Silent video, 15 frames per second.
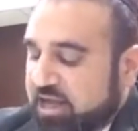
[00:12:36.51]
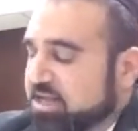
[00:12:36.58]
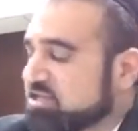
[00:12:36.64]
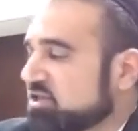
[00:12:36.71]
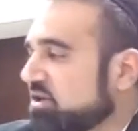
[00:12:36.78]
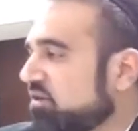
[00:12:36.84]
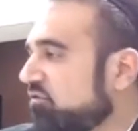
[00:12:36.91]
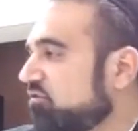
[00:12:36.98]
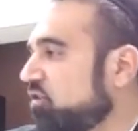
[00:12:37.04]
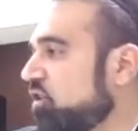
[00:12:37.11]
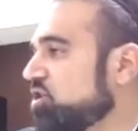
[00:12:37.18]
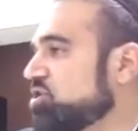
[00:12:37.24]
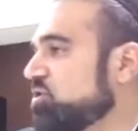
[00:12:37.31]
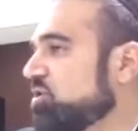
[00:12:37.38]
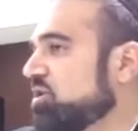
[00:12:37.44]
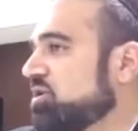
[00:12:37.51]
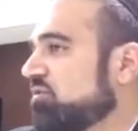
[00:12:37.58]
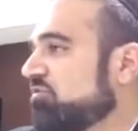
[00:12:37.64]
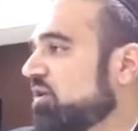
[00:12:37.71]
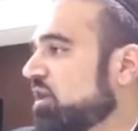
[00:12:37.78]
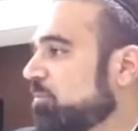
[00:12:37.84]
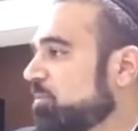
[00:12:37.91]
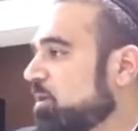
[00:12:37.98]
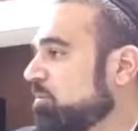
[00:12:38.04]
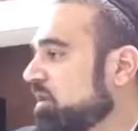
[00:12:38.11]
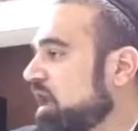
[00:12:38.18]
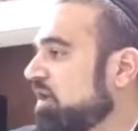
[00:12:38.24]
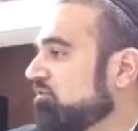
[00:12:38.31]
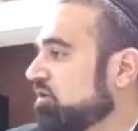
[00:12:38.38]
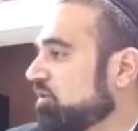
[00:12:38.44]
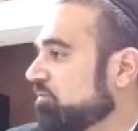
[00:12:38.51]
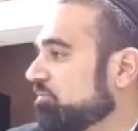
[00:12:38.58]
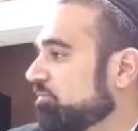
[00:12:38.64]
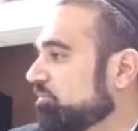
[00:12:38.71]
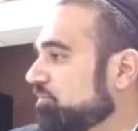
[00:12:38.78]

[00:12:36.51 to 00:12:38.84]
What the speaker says: it's going to force you to develop your behavior.